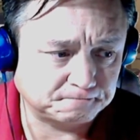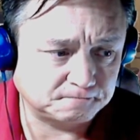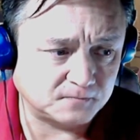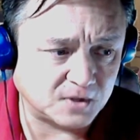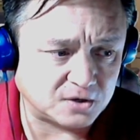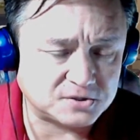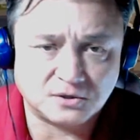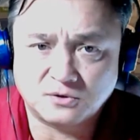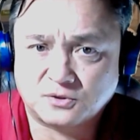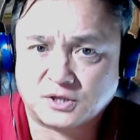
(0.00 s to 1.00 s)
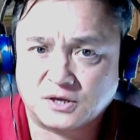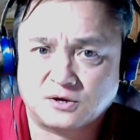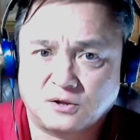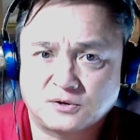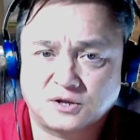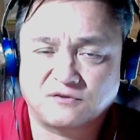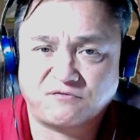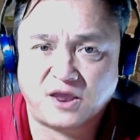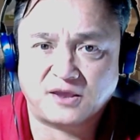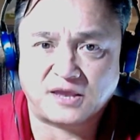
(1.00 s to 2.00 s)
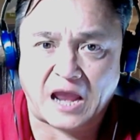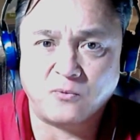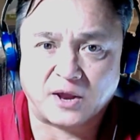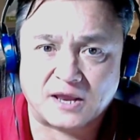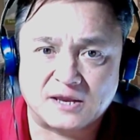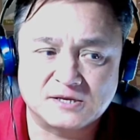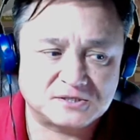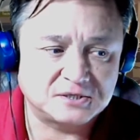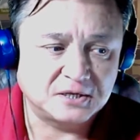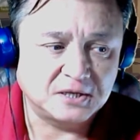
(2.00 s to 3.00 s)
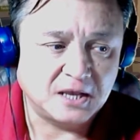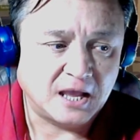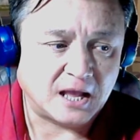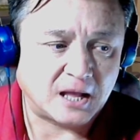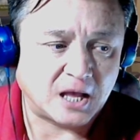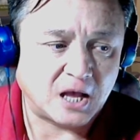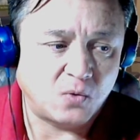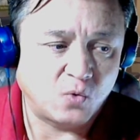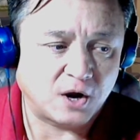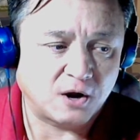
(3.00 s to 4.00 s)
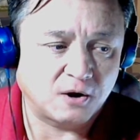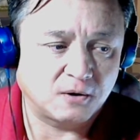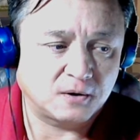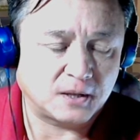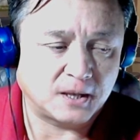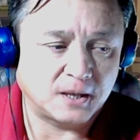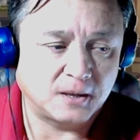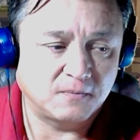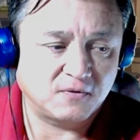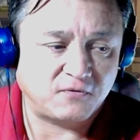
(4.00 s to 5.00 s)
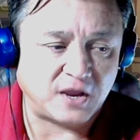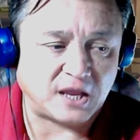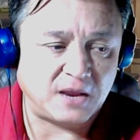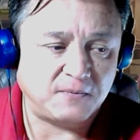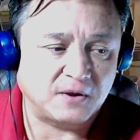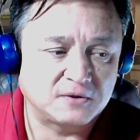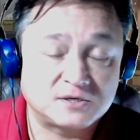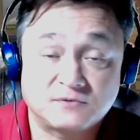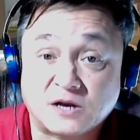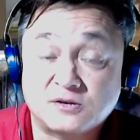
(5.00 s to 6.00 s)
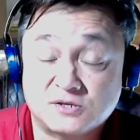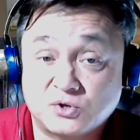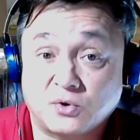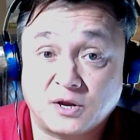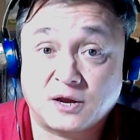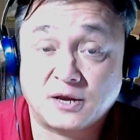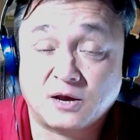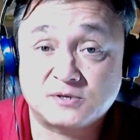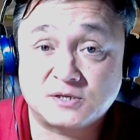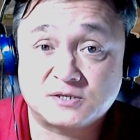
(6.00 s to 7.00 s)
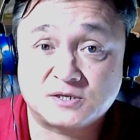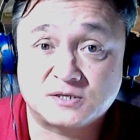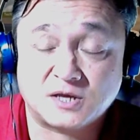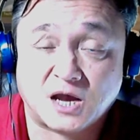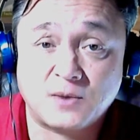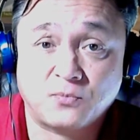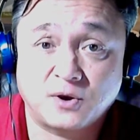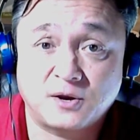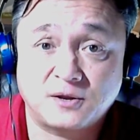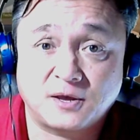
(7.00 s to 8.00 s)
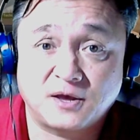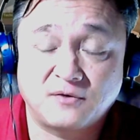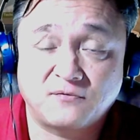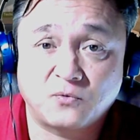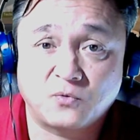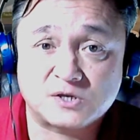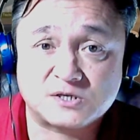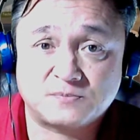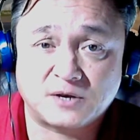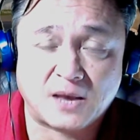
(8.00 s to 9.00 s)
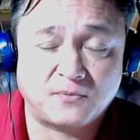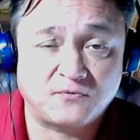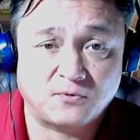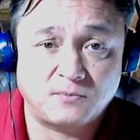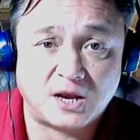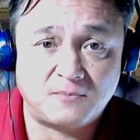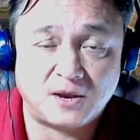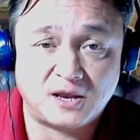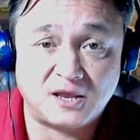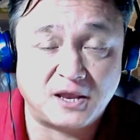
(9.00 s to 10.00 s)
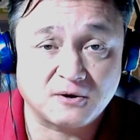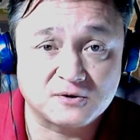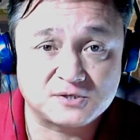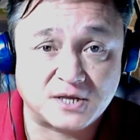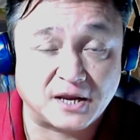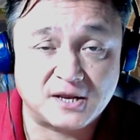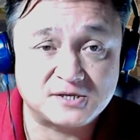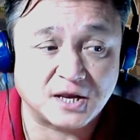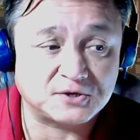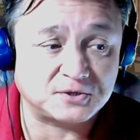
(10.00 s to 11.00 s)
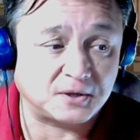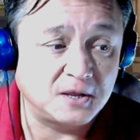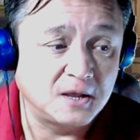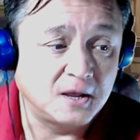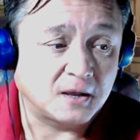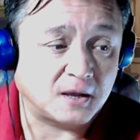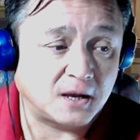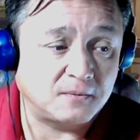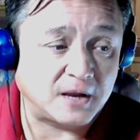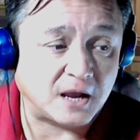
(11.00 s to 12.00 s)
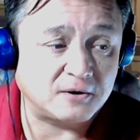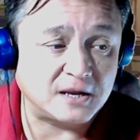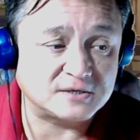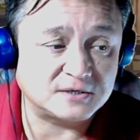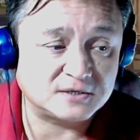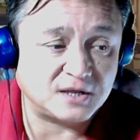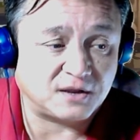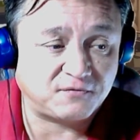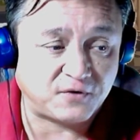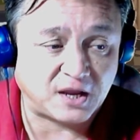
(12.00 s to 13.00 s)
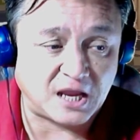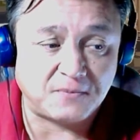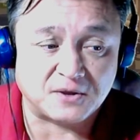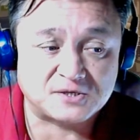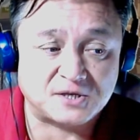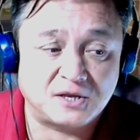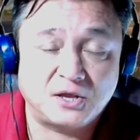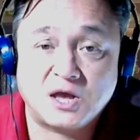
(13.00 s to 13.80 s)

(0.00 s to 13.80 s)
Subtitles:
there's a little thing called fake gateways, where fake emails. In fact, it's going on now. It's a hybrid of what's been happening for many years, decades actually. Nowadays, it's got fake emails saying you